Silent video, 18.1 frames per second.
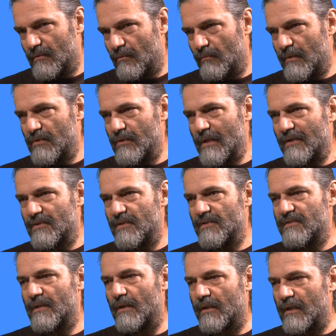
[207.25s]
When you
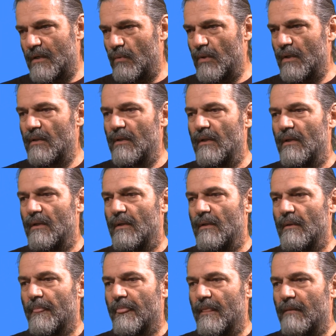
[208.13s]
actually say, okay, well,
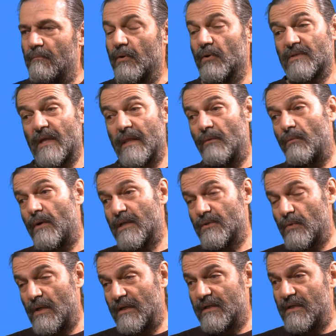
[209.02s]
because
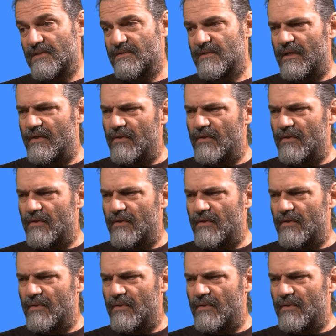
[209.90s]
otherwise one can say,